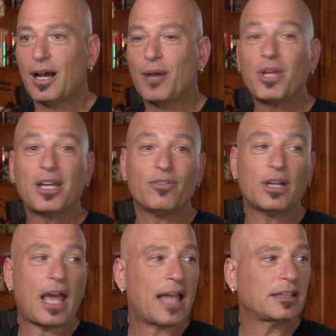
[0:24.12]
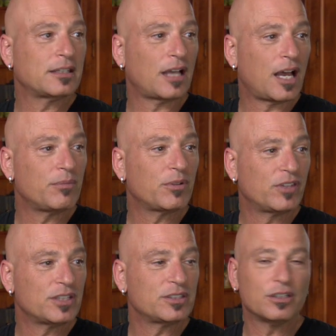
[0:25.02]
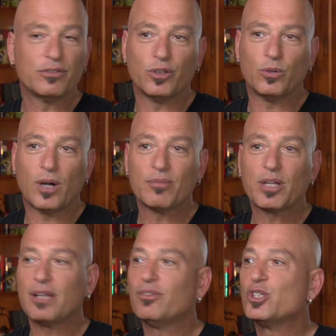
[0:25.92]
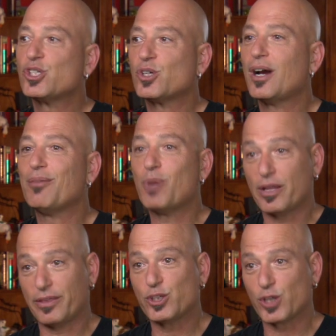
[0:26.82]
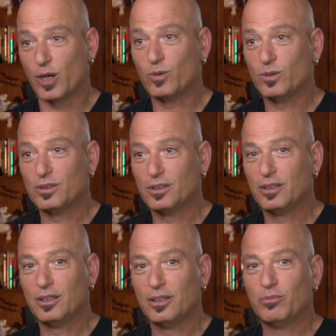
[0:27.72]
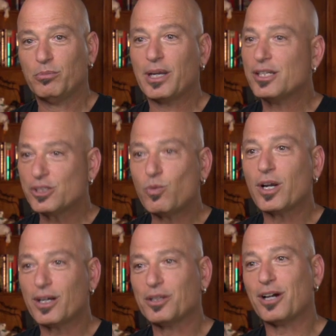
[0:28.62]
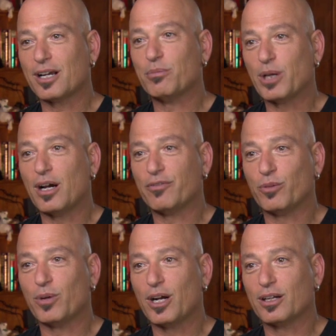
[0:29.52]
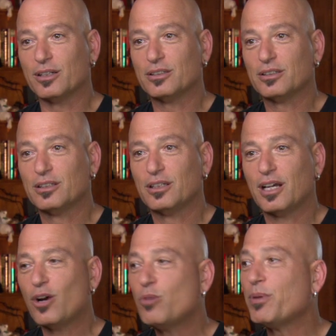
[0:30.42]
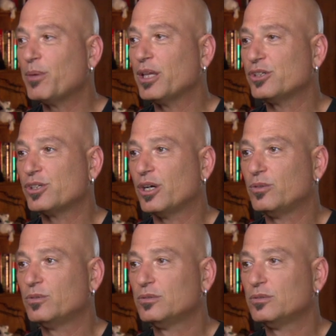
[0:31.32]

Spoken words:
I'm not even, at the time of this interview, I'm not even sure I'm on the show. But I just wanted to talk about Off Your Rockers. I hope I'm on the show.